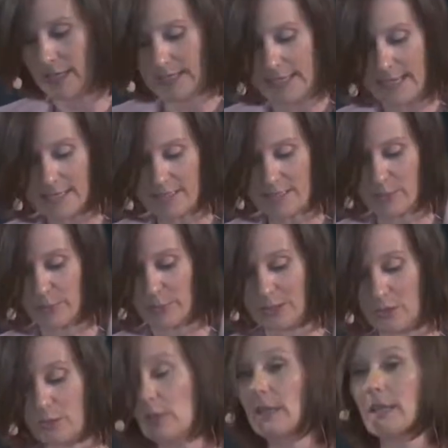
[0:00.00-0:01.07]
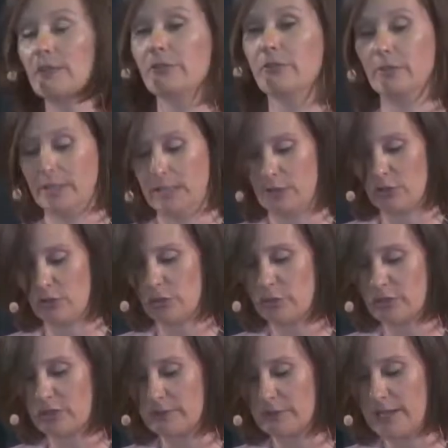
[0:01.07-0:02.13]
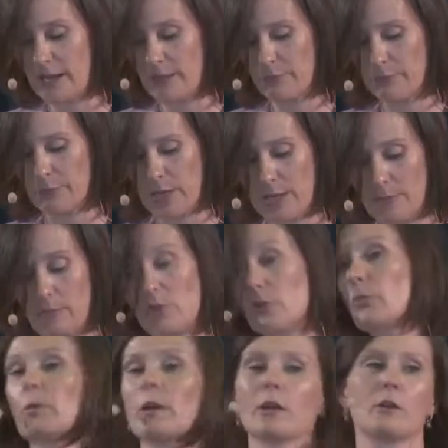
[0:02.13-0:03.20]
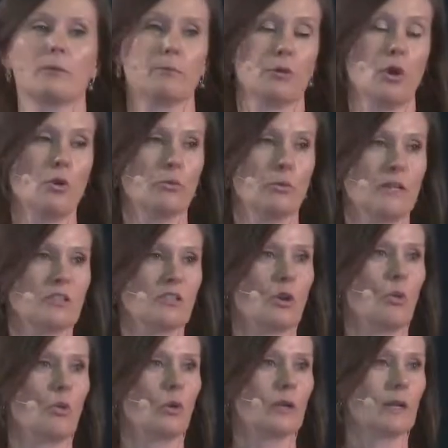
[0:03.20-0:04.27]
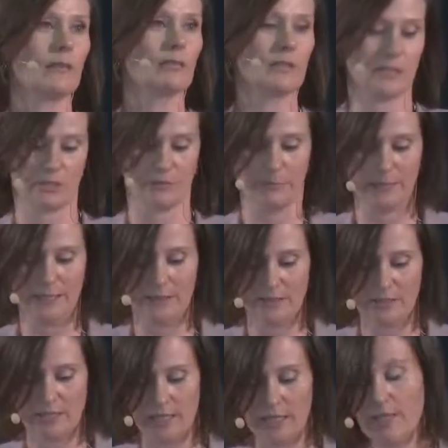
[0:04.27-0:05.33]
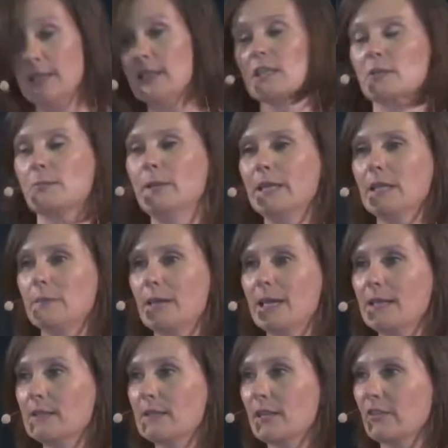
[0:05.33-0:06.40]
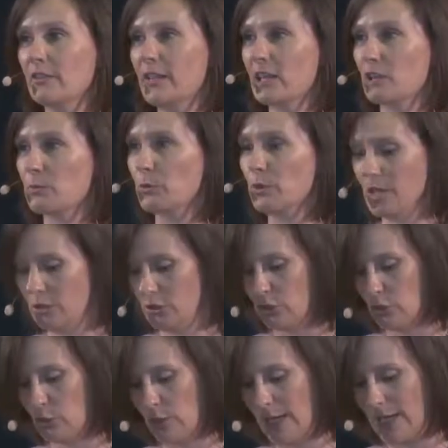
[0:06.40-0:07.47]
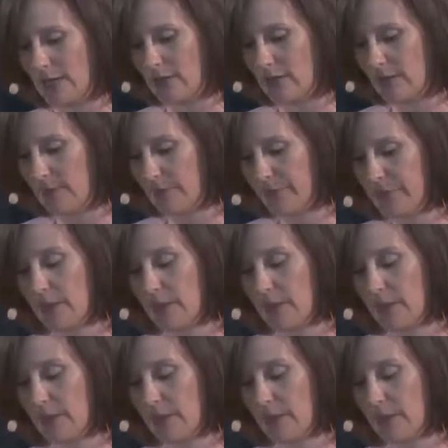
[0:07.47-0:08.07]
Yes, we do live in a certain time frame where progress, whatever that means, is being made at an exponential rate.